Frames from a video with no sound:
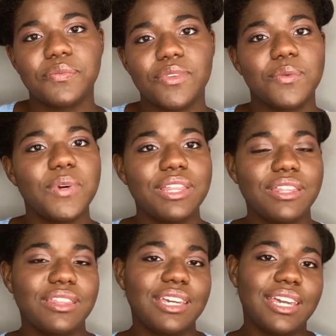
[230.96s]

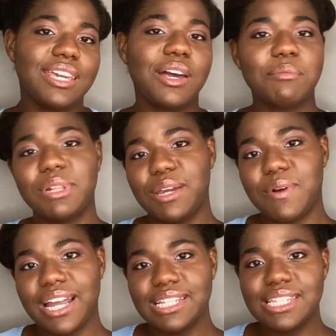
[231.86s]
with the Young
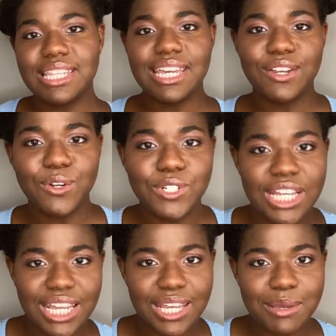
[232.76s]
Playwrights Theater
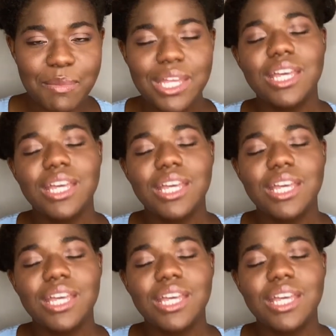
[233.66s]
team.